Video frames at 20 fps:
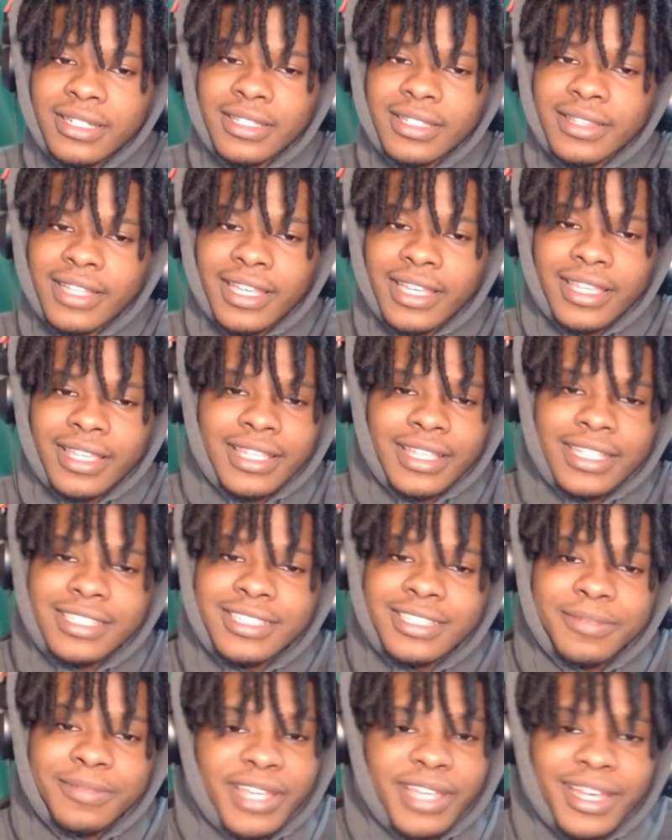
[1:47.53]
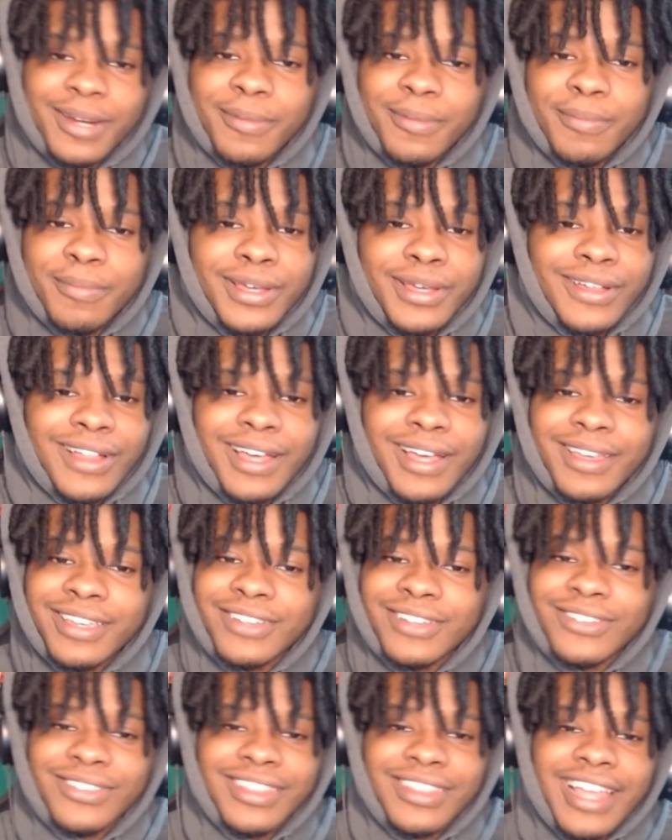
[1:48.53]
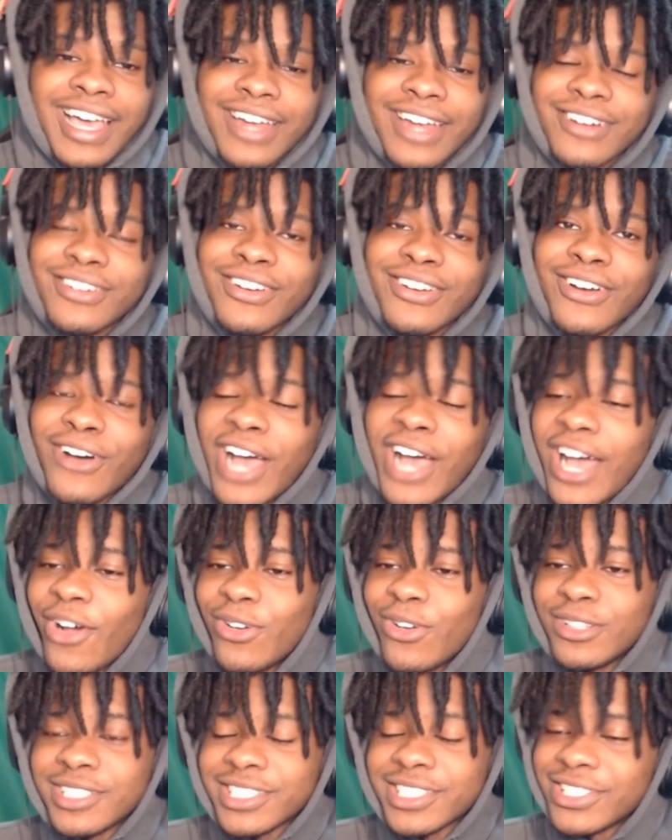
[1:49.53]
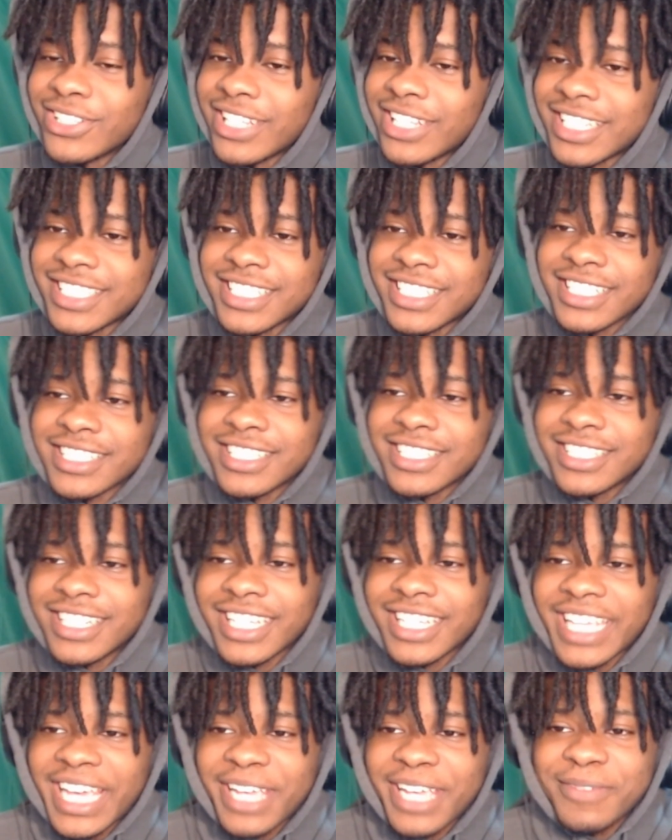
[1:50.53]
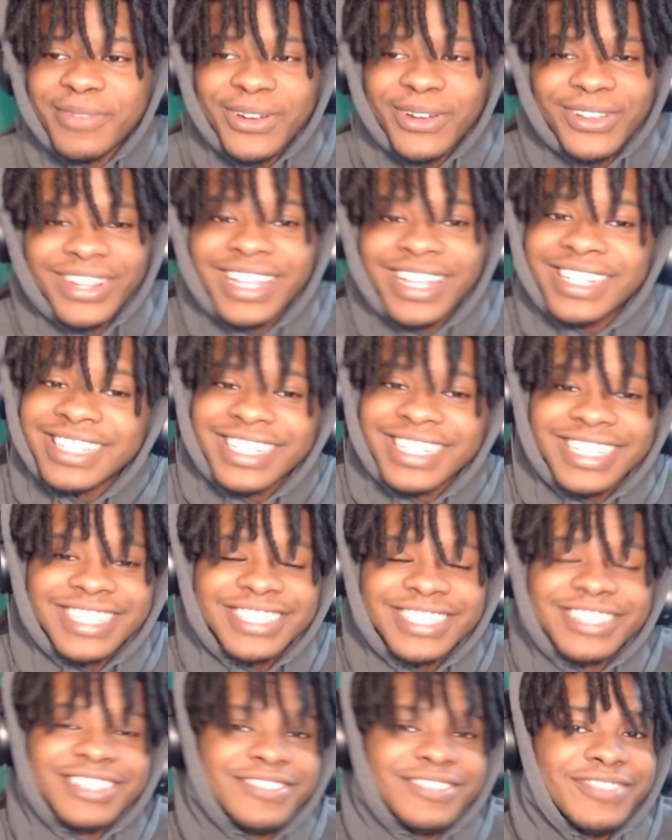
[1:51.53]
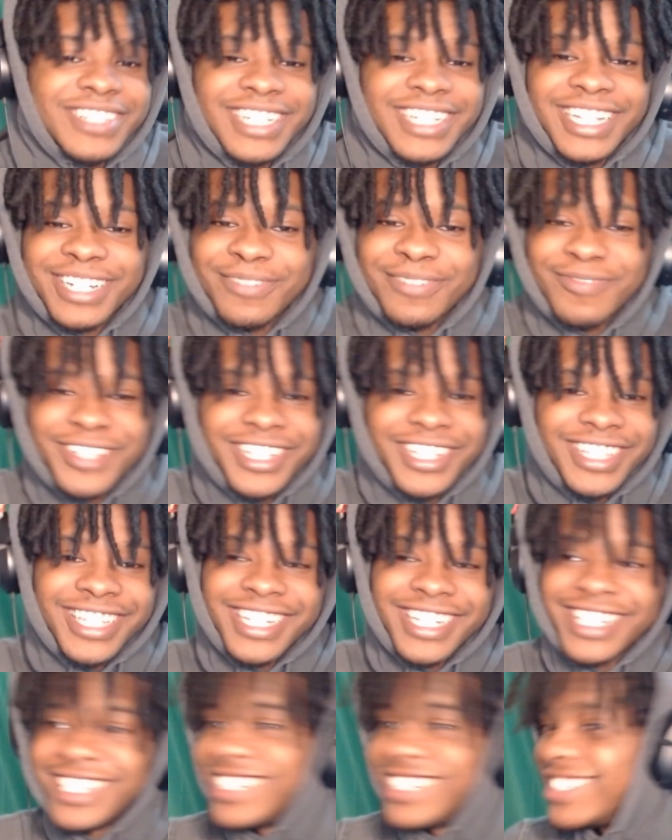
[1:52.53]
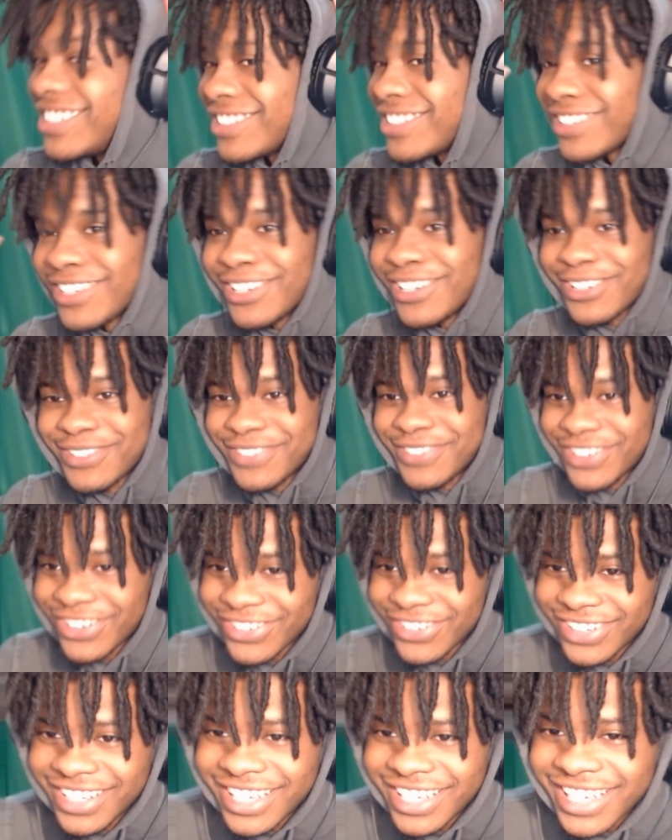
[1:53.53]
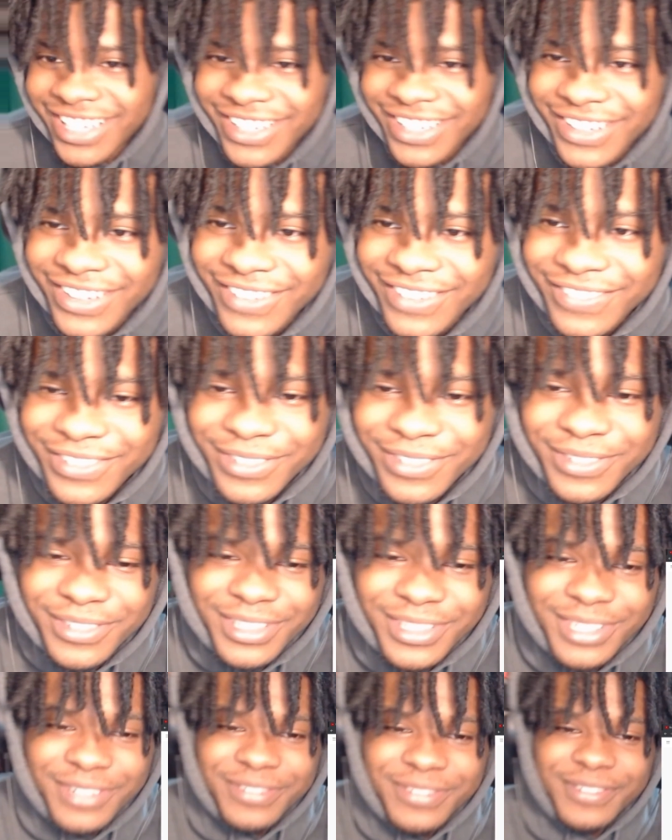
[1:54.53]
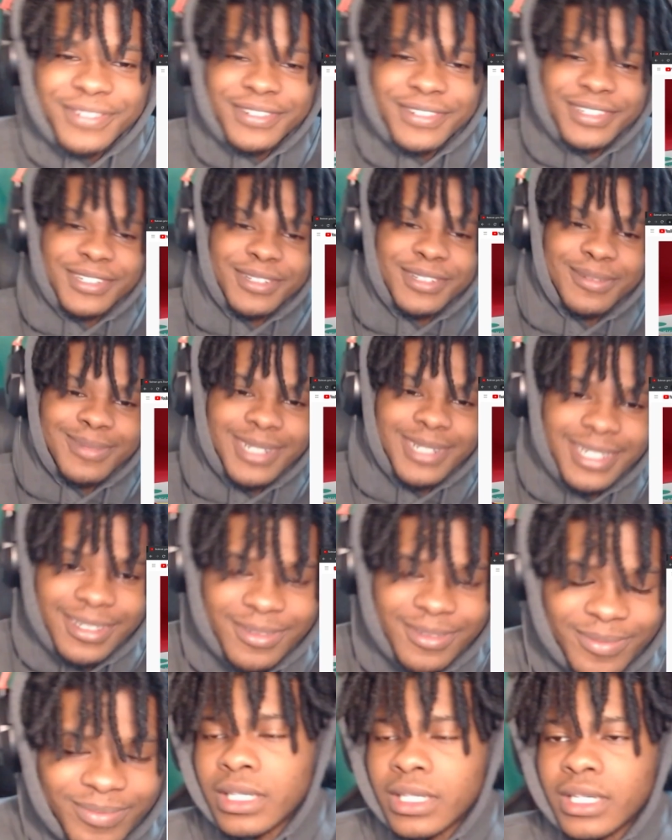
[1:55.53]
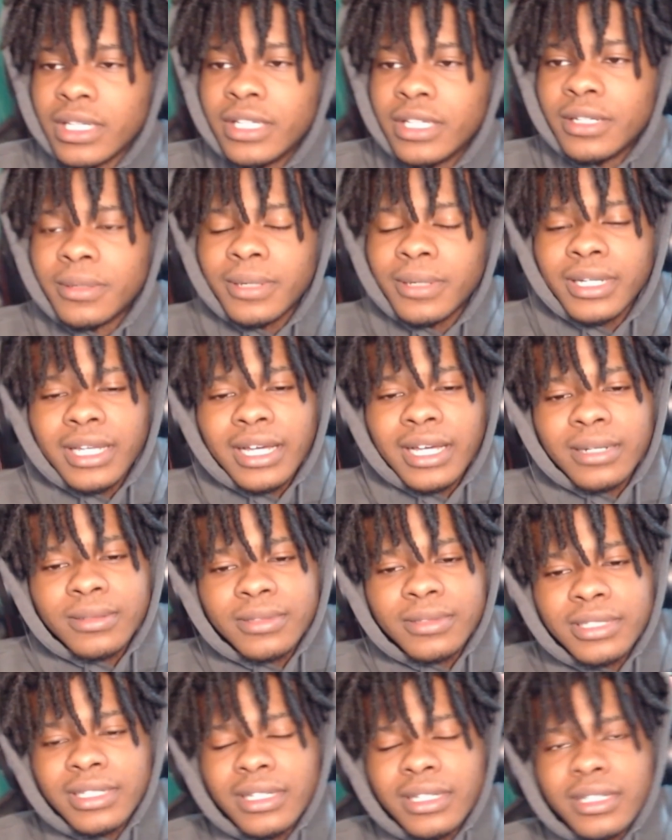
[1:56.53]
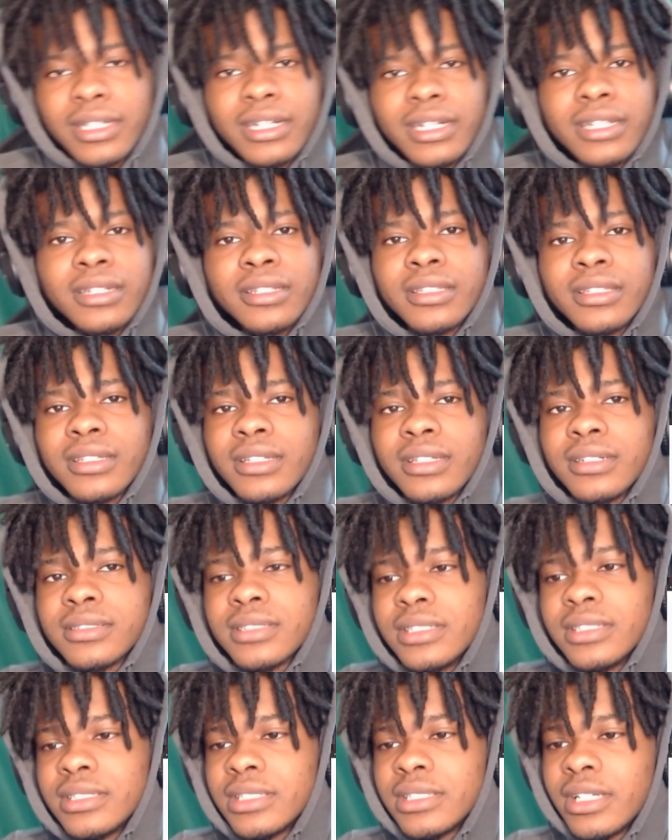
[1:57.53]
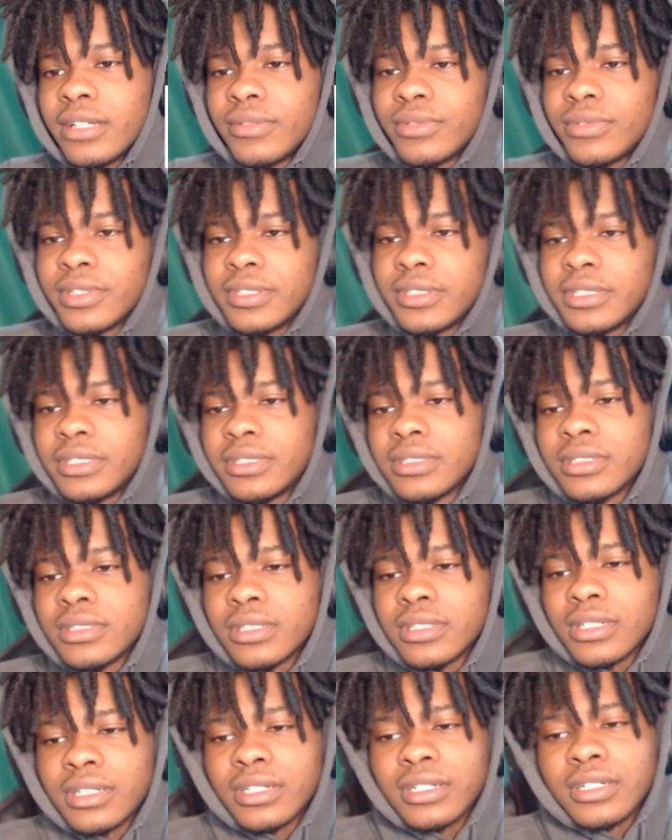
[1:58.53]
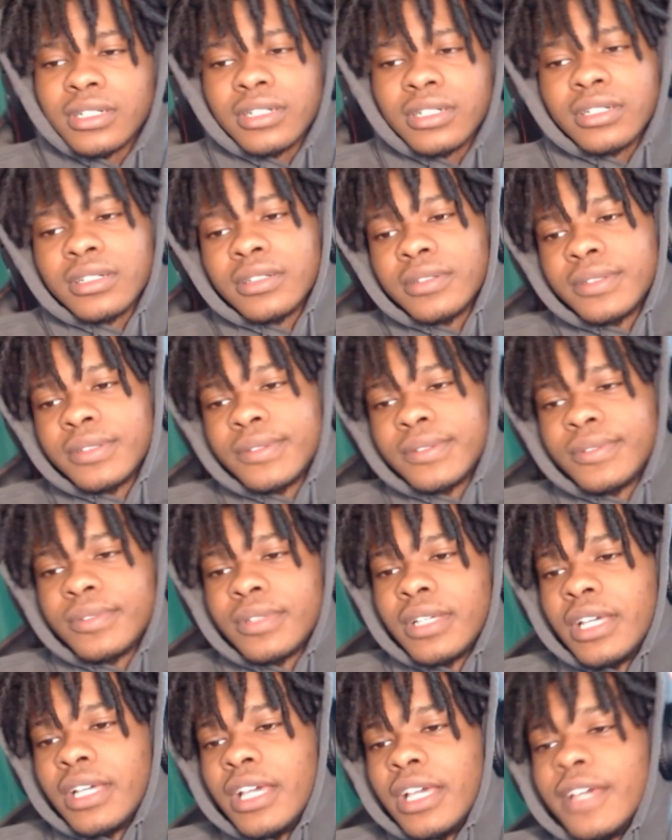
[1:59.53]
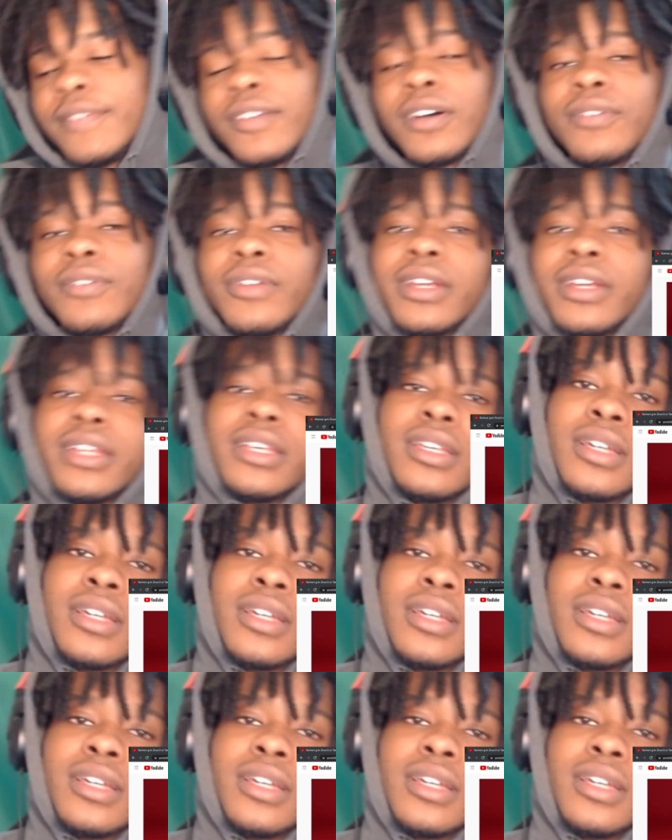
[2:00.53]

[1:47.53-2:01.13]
like he should be at a mill. I ain't gonna lie. I don't know how he's still at 600k, bro. That nigga should have been at a million years ago, bro. For real, for real, bro. Either way, I don't think I got anything else to say, really. Uh, if y'all ready,